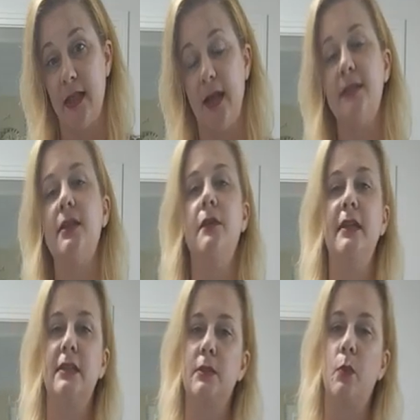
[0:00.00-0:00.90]
a lot, so
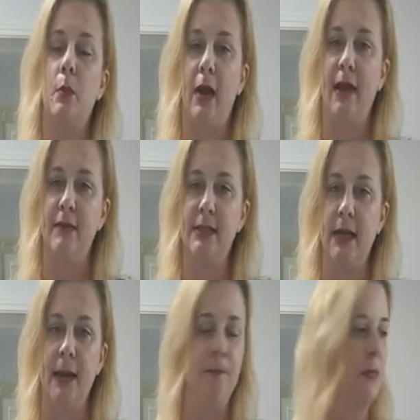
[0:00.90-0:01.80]
that's what we're having
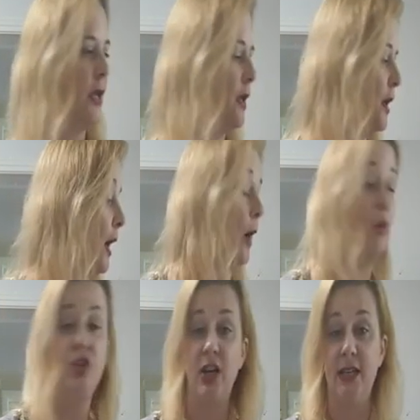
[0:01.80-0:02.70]
tonight. I
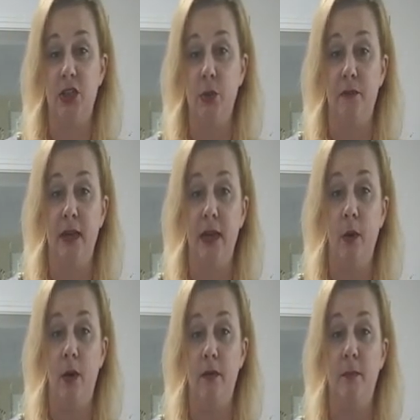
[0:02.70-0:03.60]
wish I could do a
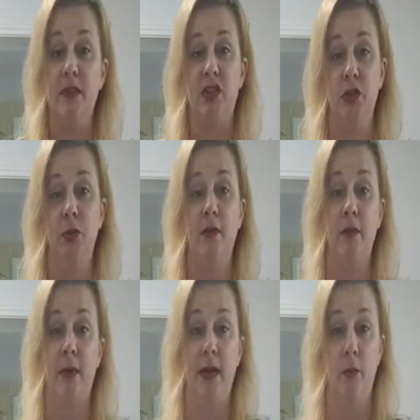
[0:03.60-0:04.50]
video of it, but soon
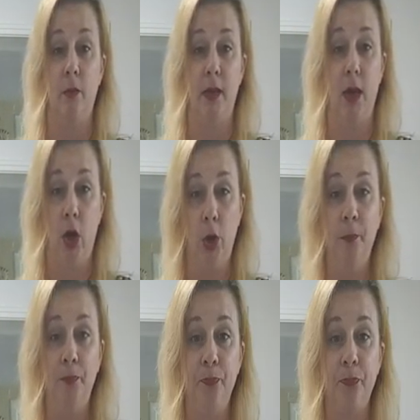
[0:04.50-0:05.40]
everybody will be home.